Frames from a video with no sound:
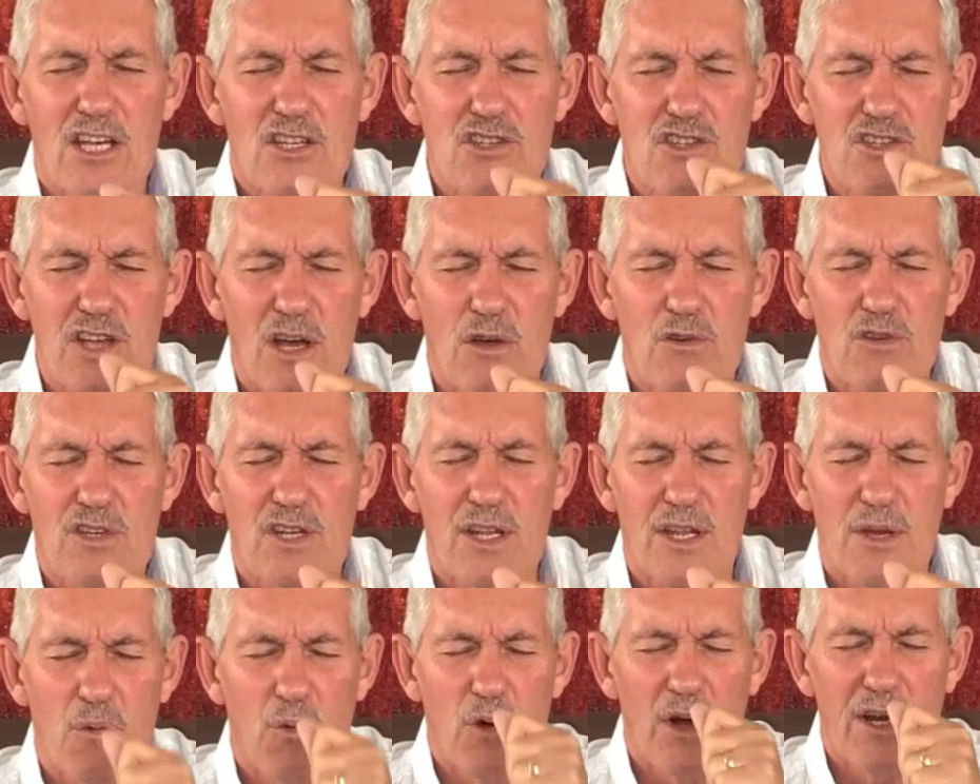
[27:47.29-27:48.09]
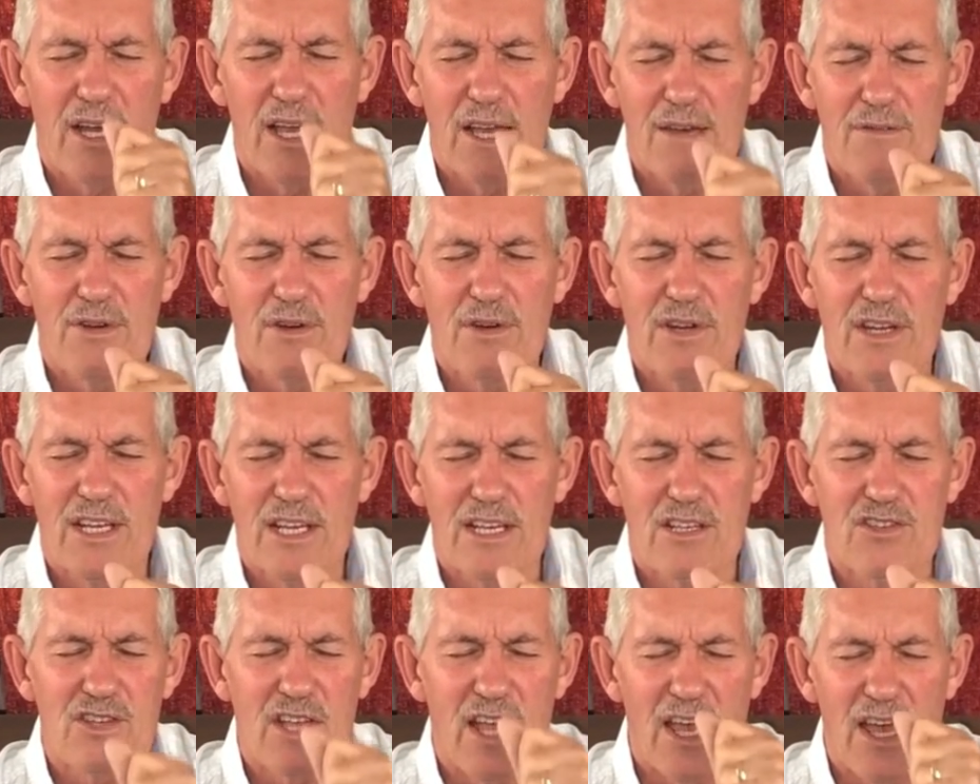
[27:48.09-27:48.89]
socially, whatever it
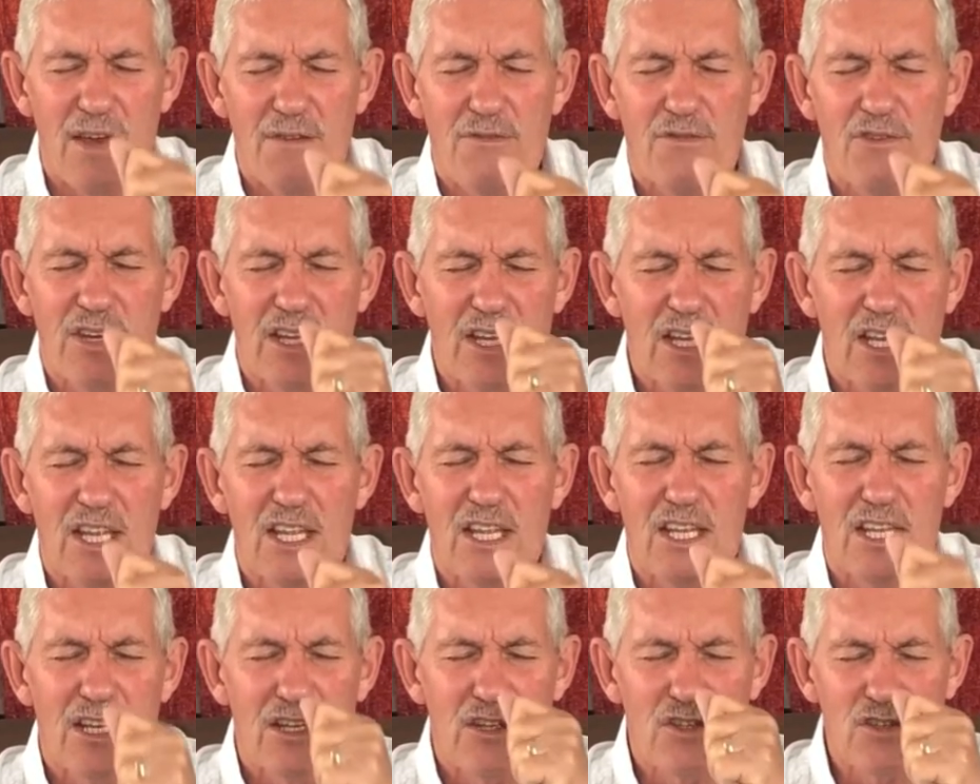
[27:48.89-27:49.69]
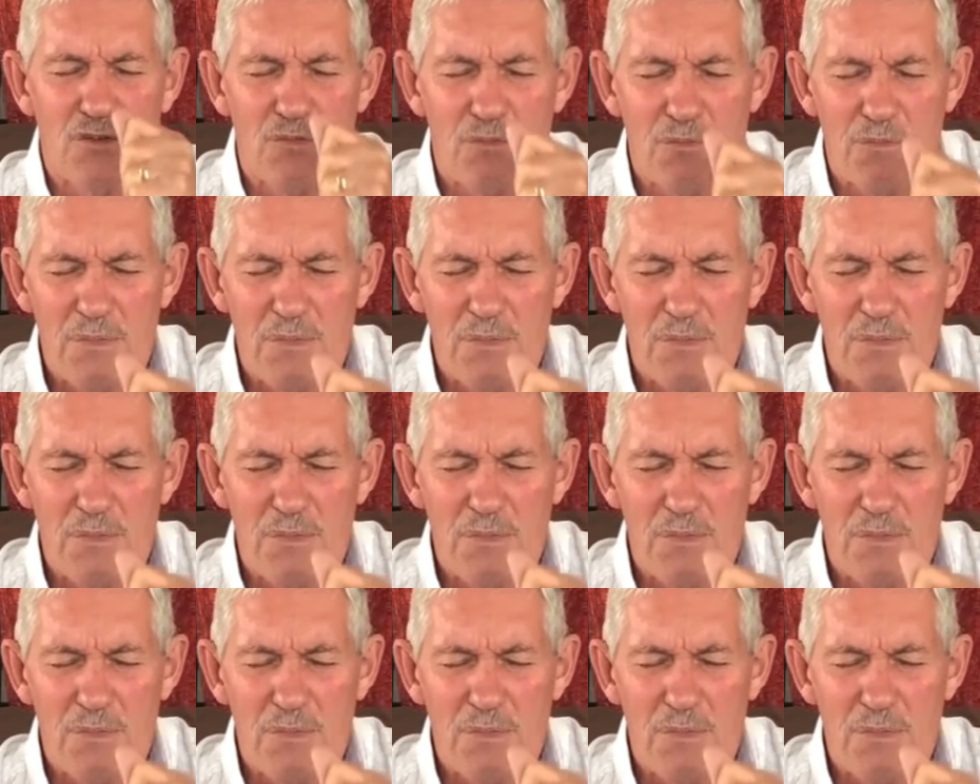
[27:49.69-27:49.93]
is, every need is